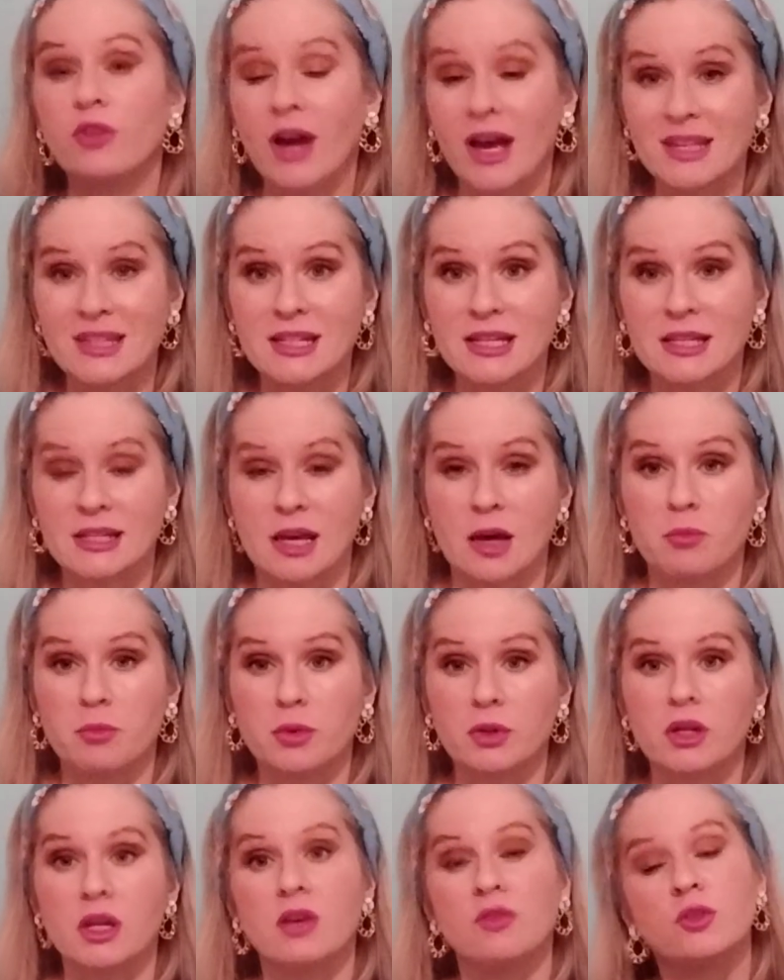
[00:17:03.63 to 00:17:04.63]
as an
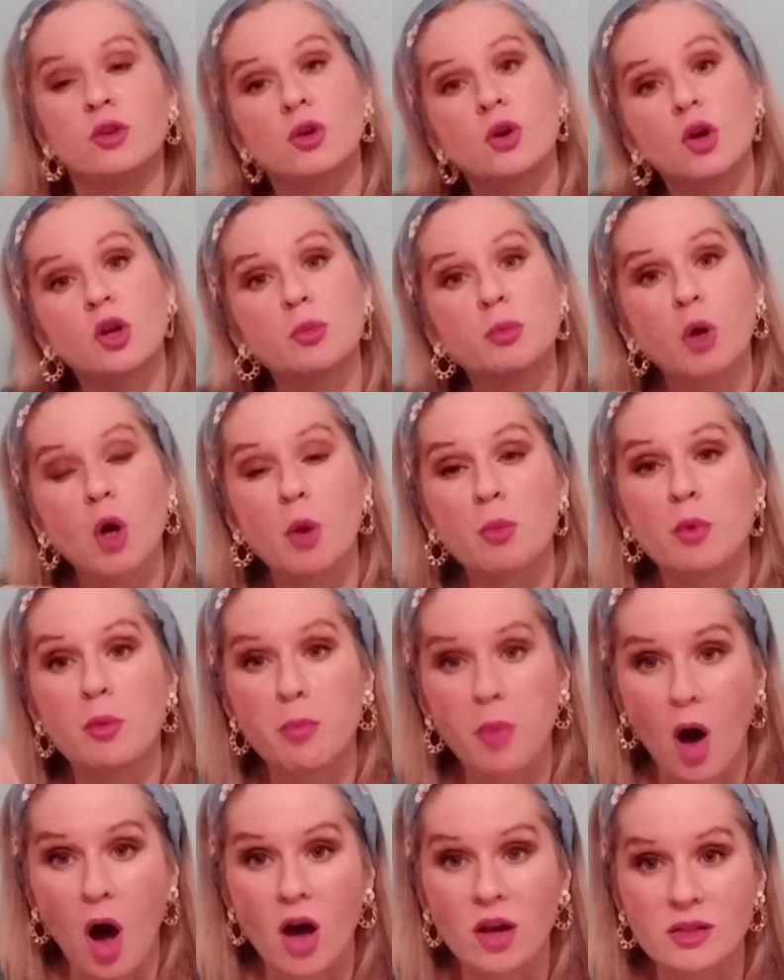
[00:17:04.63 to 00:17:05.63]
example, if you're going to become a
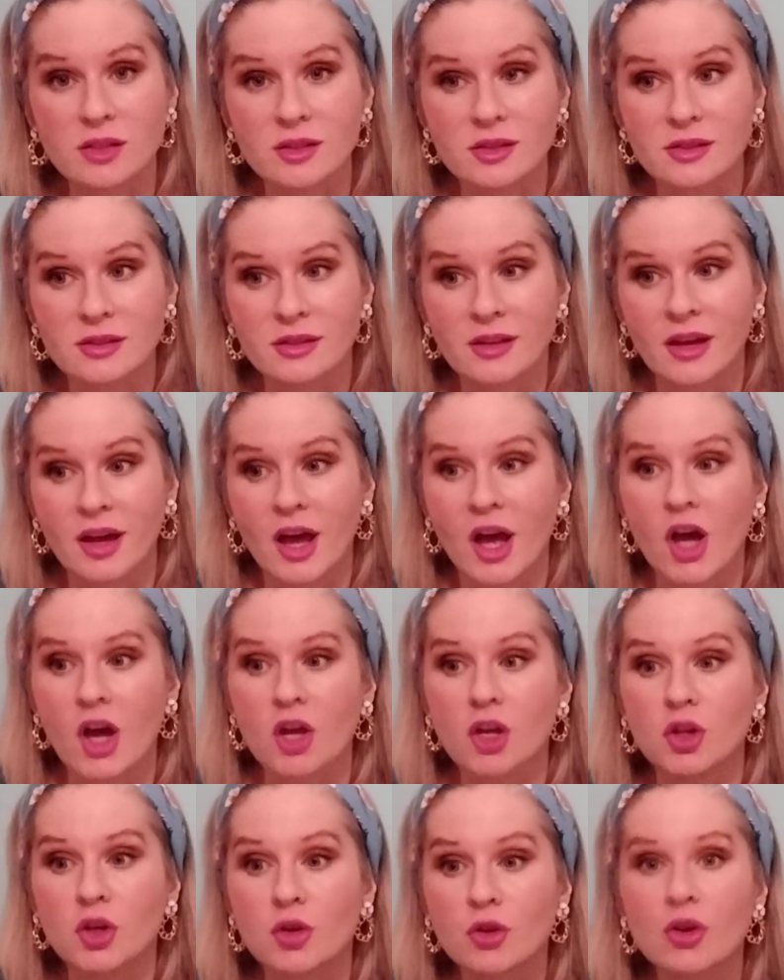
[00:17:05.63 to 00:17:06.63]
boss,
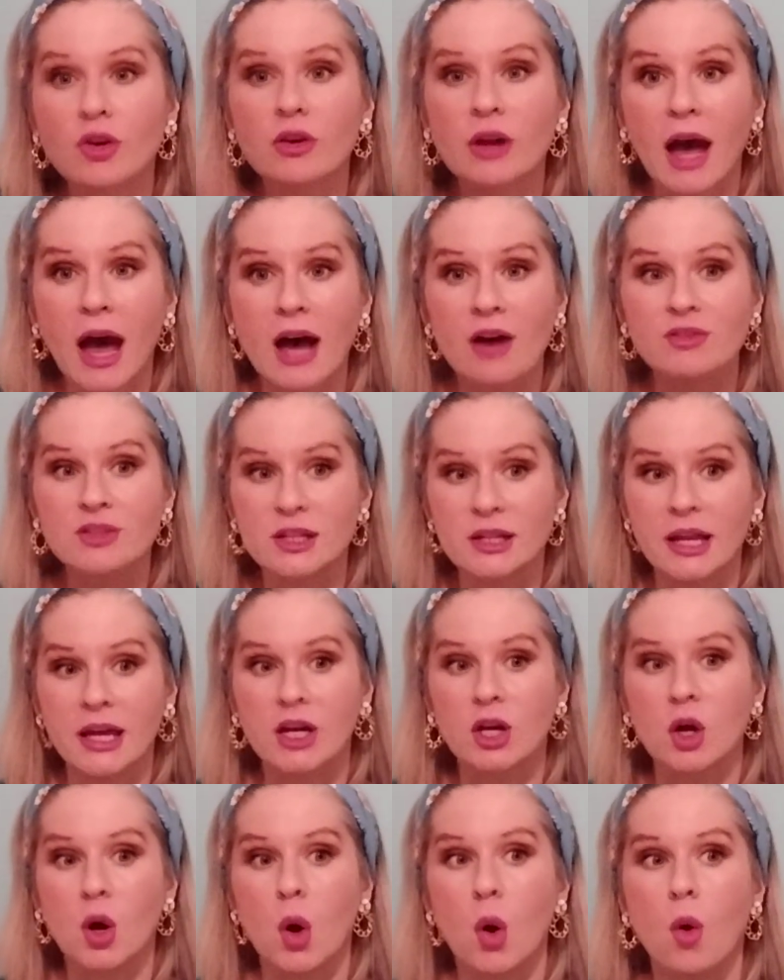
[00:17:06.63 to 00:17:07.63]
you're going to have to
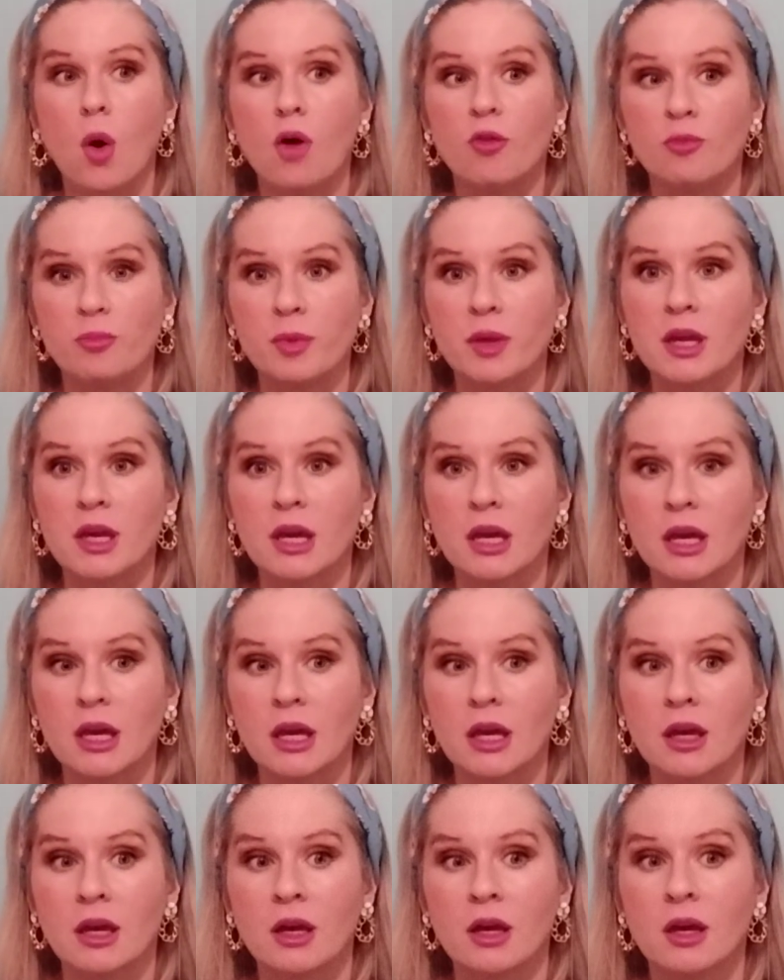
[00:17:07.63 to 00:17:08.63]
let go of being
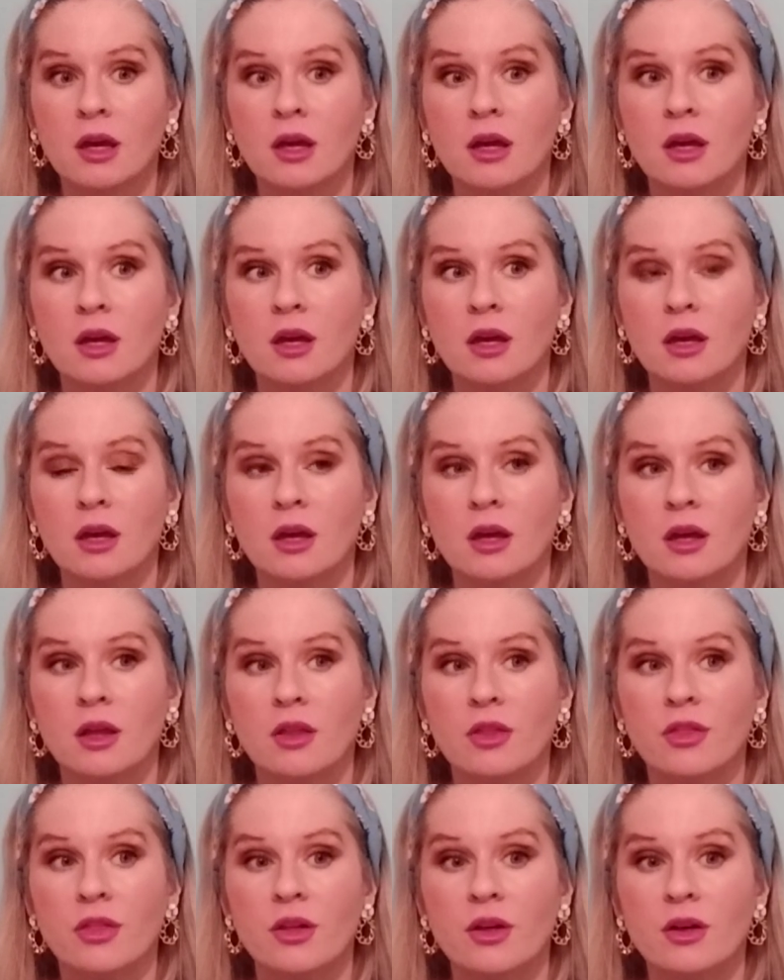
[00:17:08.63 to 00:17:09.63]

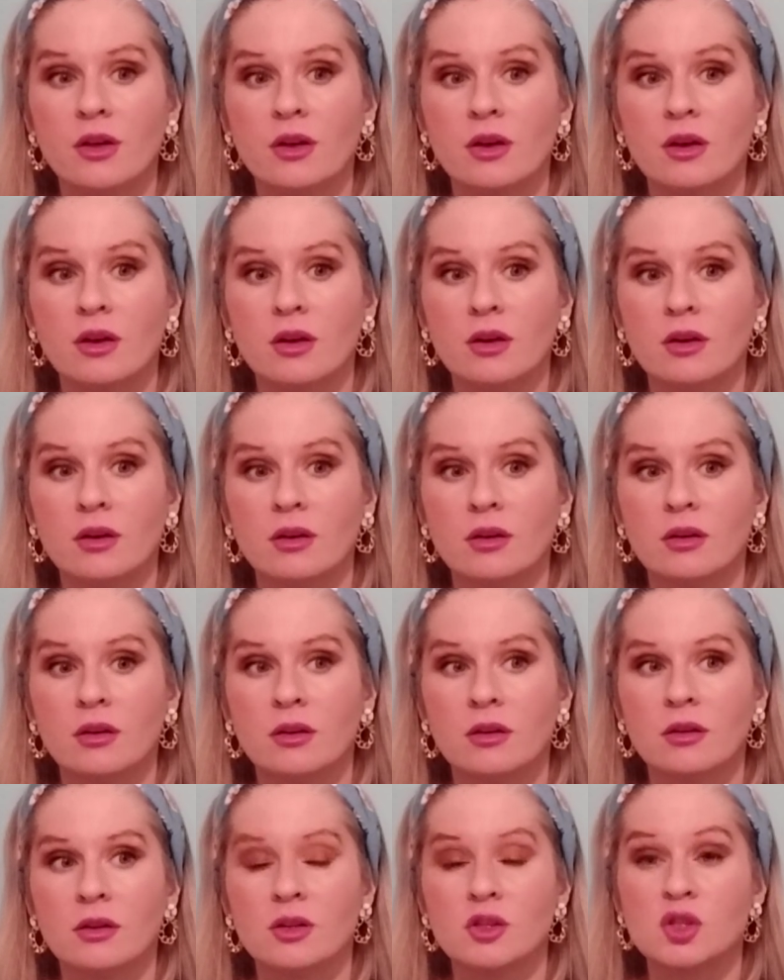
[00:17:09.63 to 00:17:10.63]
the
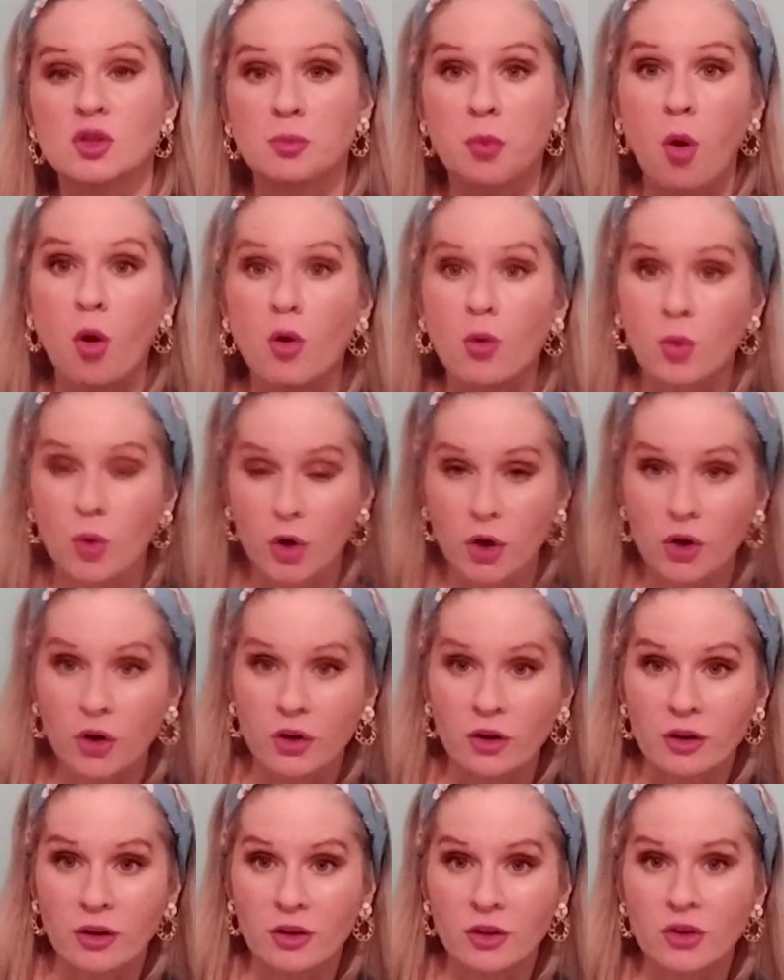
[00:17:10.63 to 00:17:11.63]
support worker.